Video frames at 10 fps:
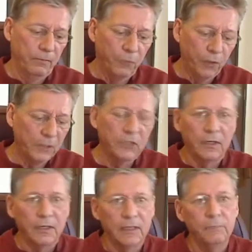
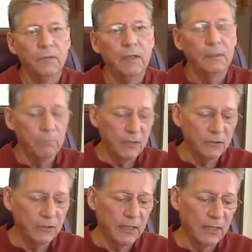Fortunately, in
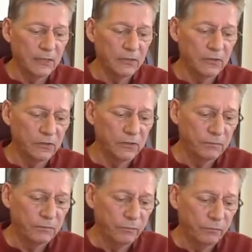most
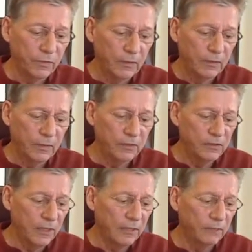cases, it
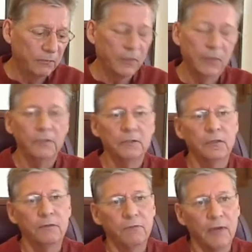is not difficult
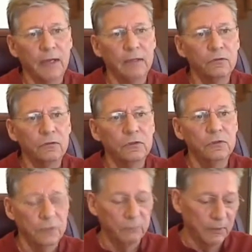to define
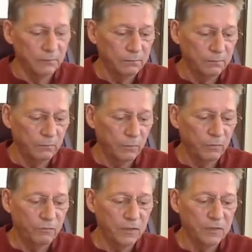true zero.
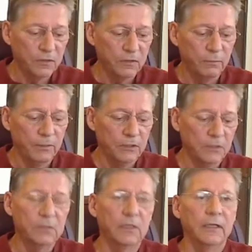With physical
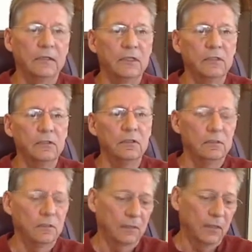dimensions like
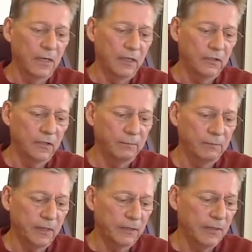distance and
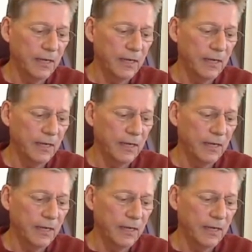concepts like